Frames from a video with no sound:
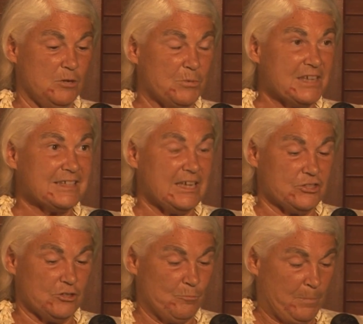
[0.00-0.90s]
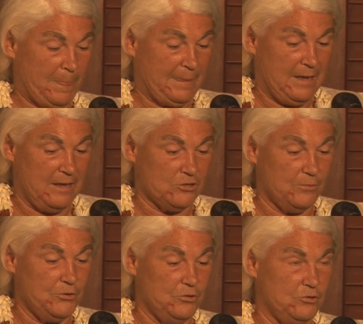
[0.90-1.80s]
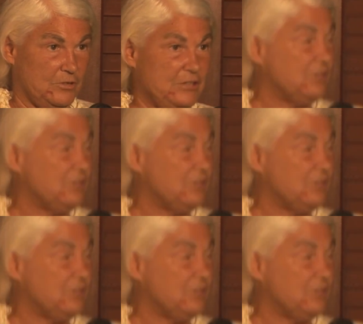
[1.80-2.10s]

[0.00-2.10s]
breast cancer. So then